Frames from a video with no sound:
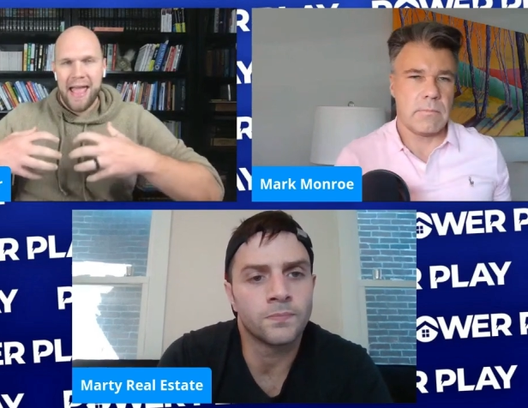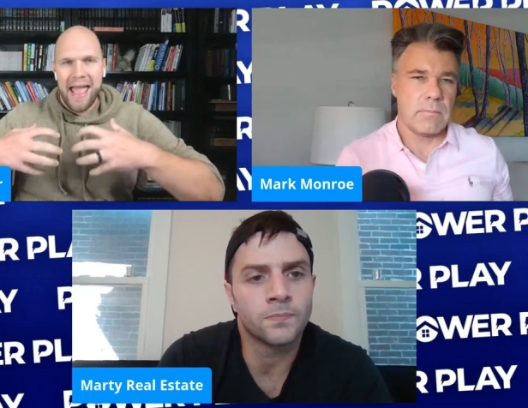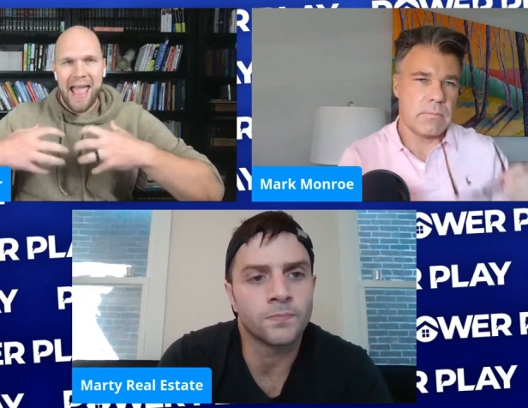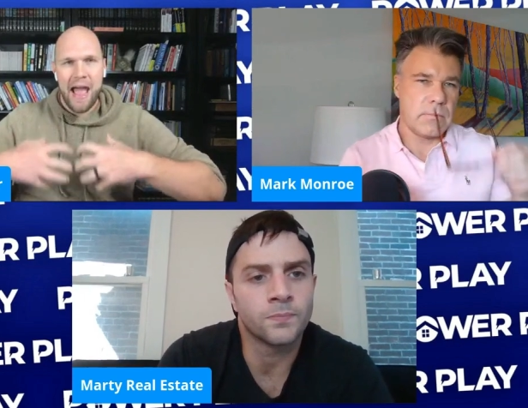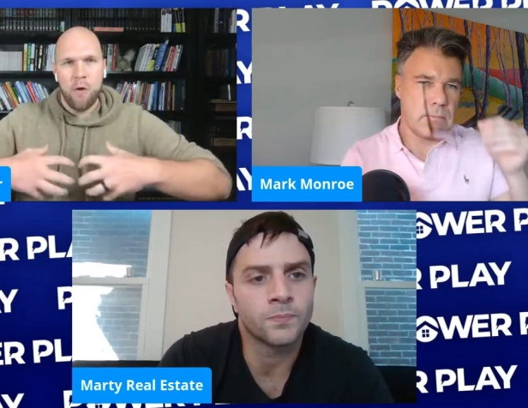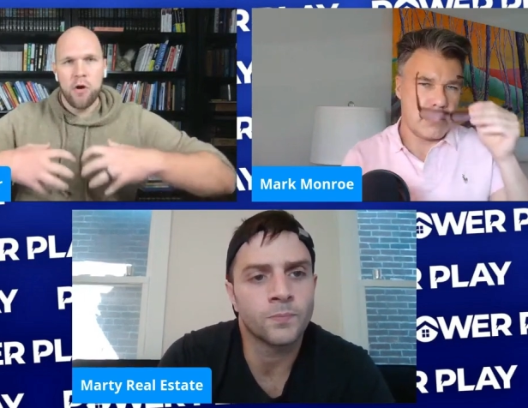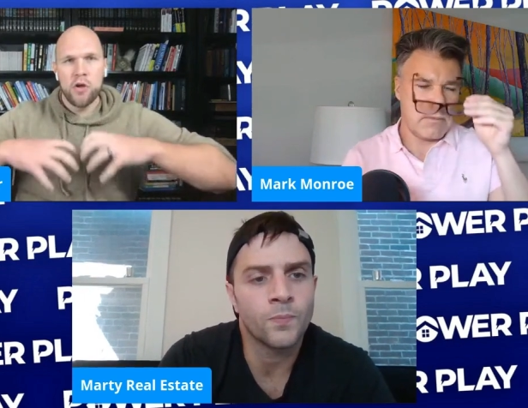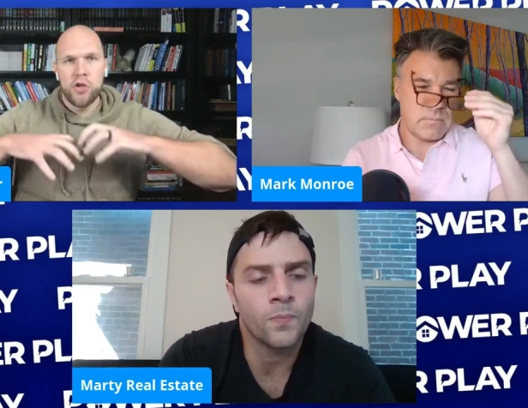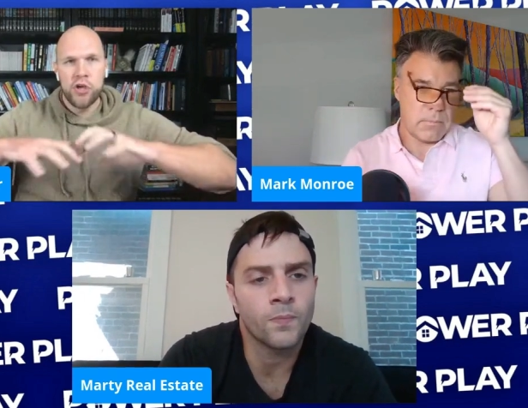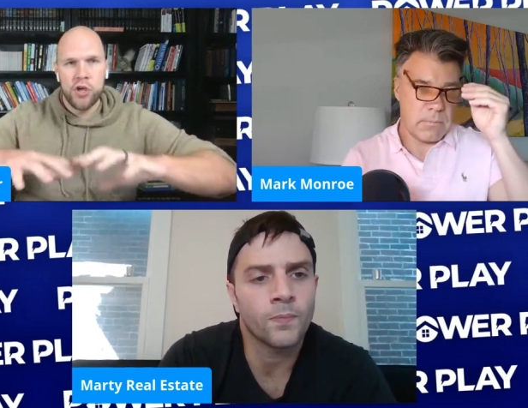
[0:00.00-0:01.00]
Speaker 1: how are
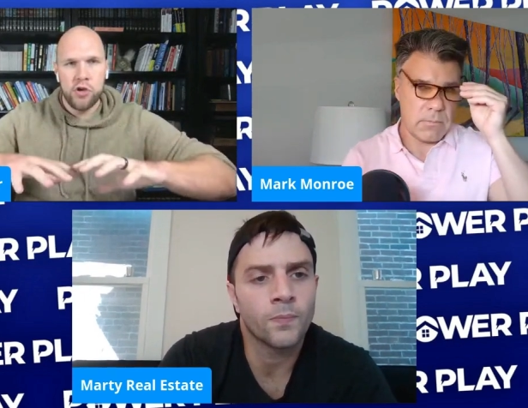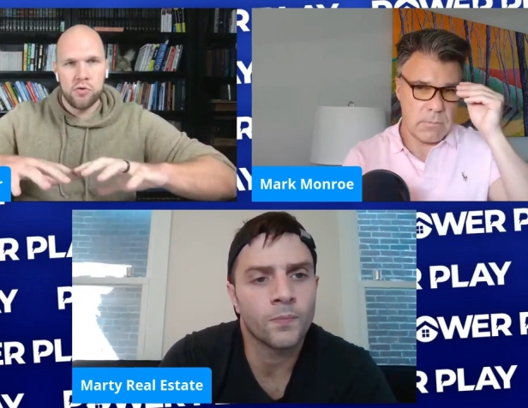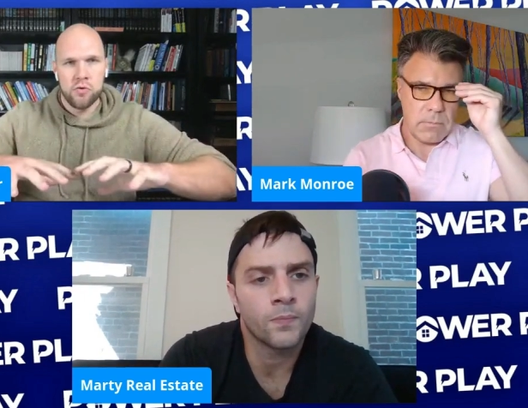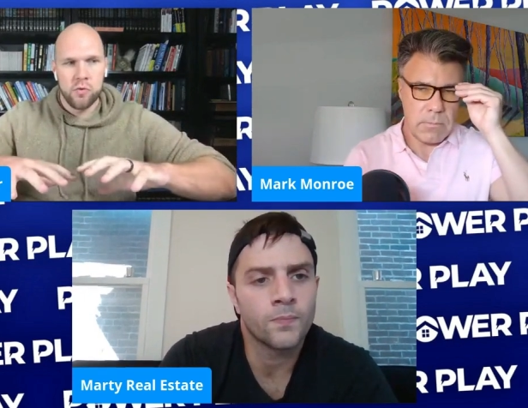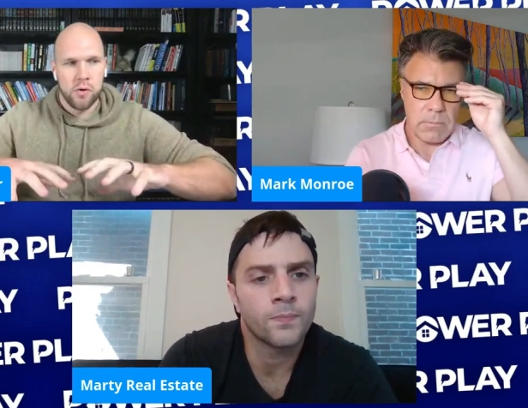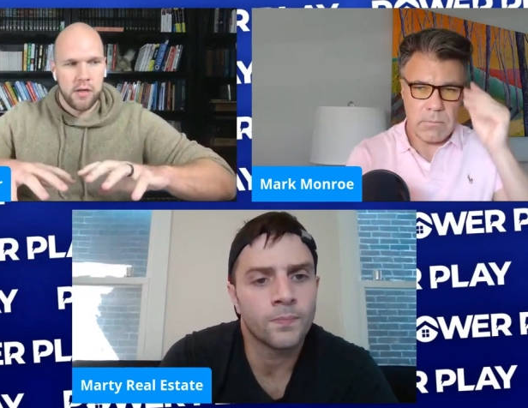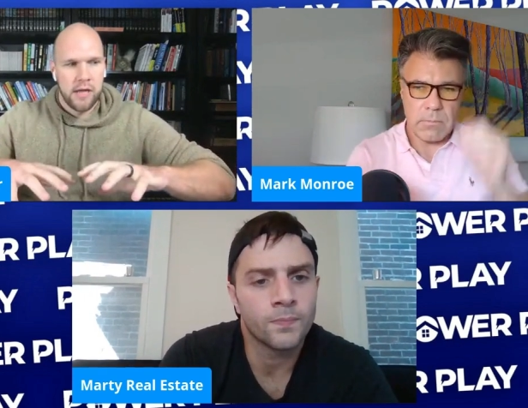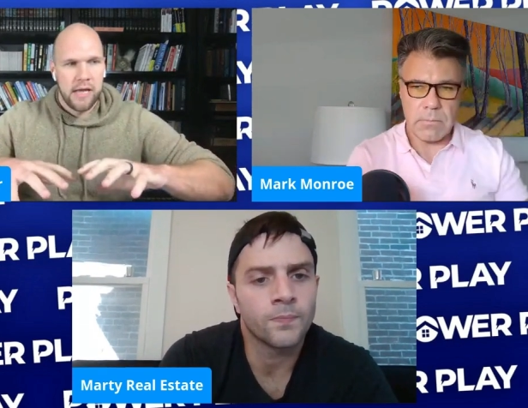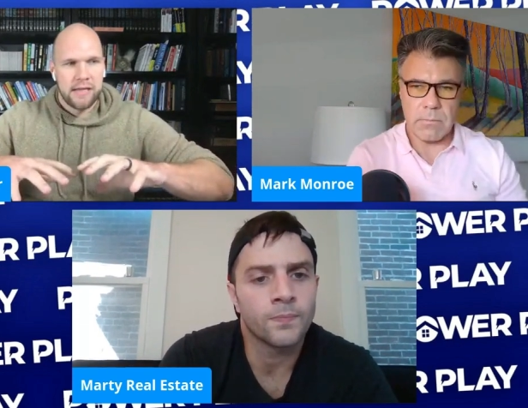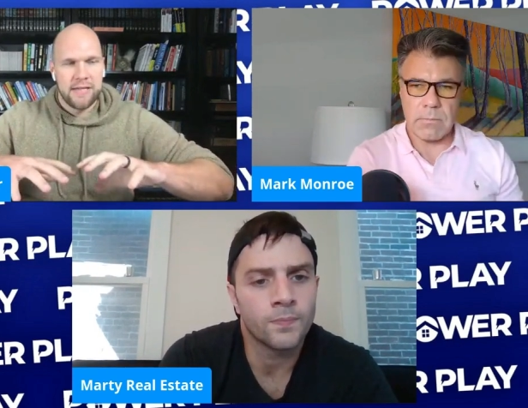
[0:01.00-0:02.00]
you
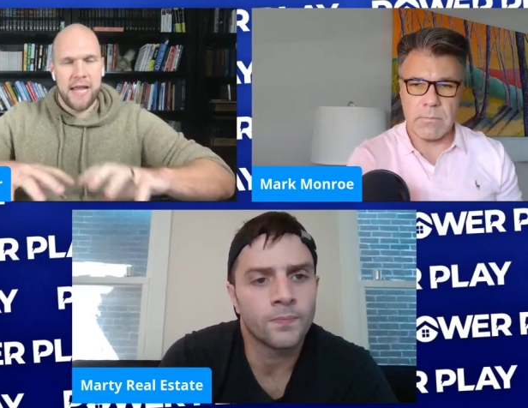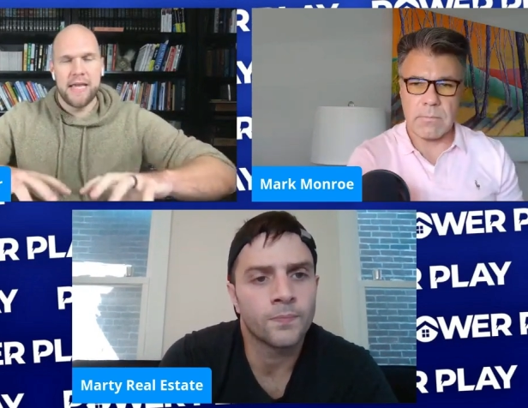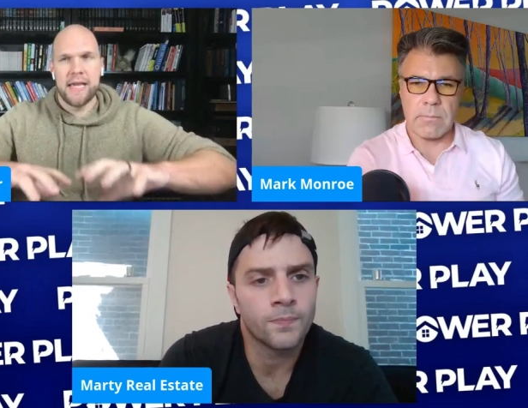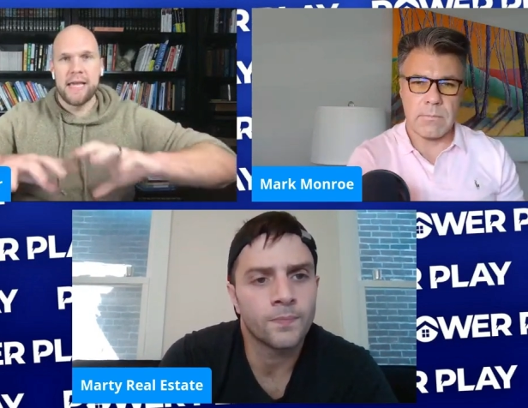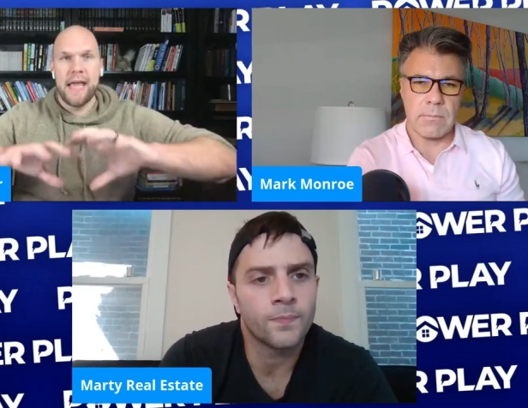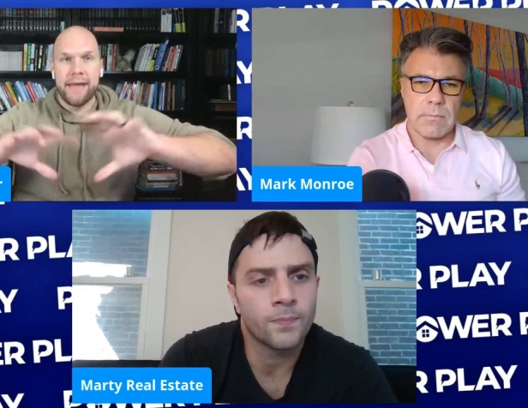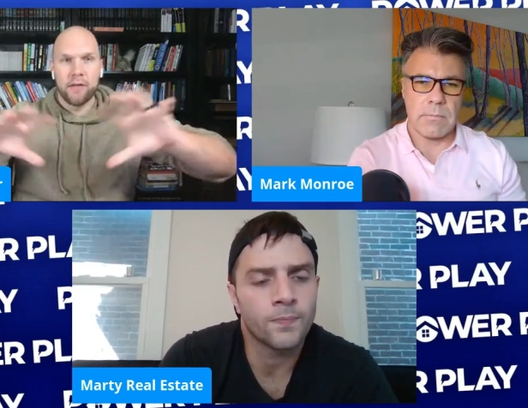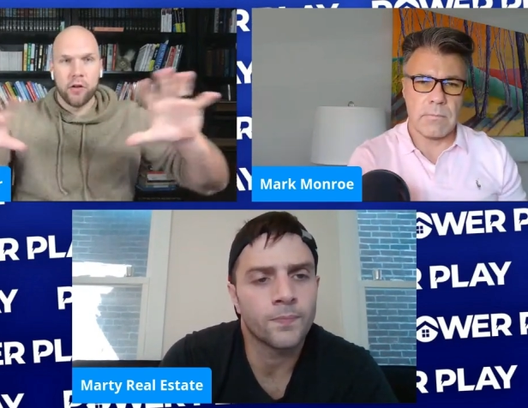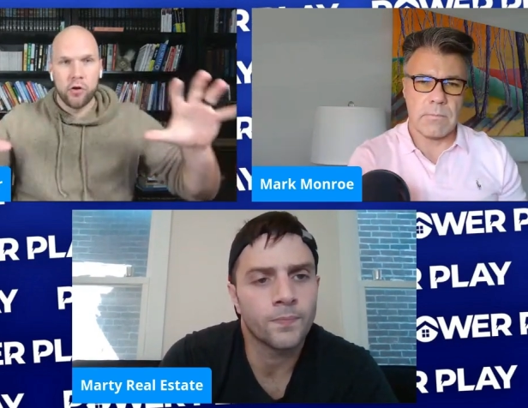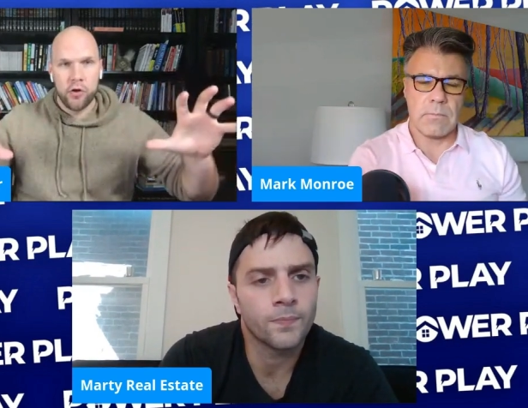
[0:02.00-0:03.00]
taking
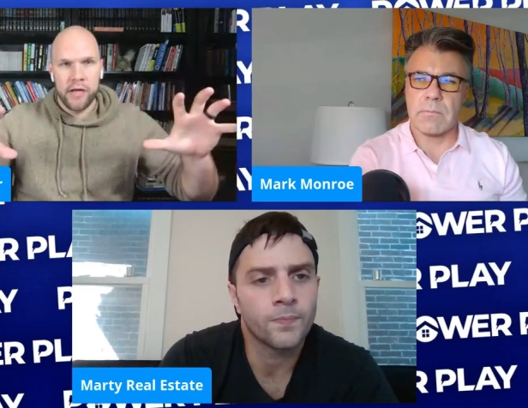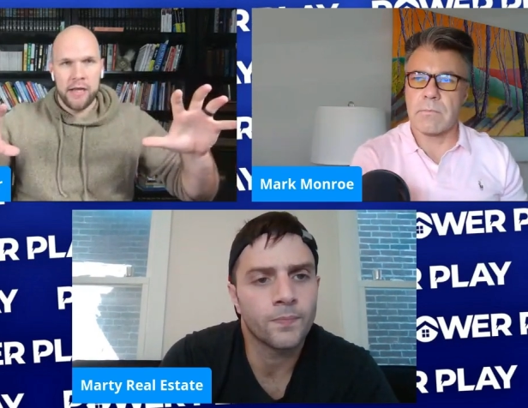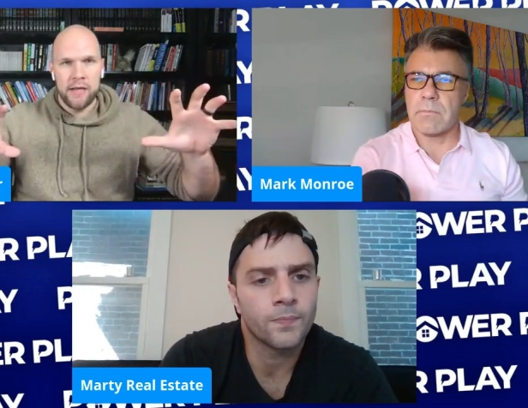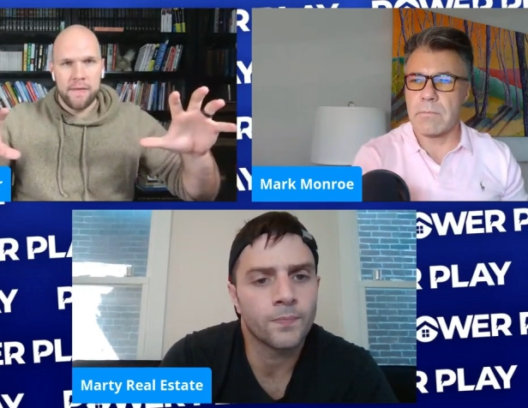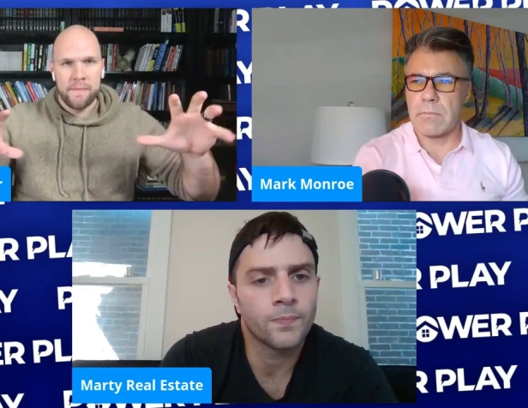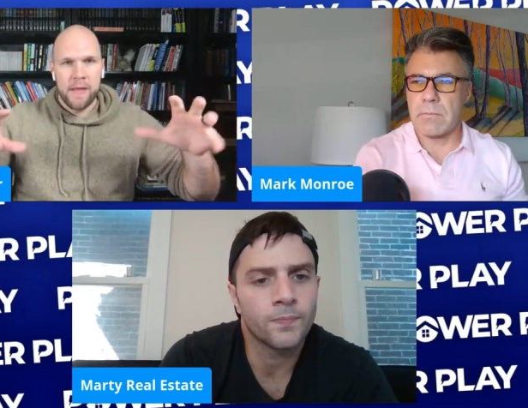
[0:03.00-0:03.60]
and learning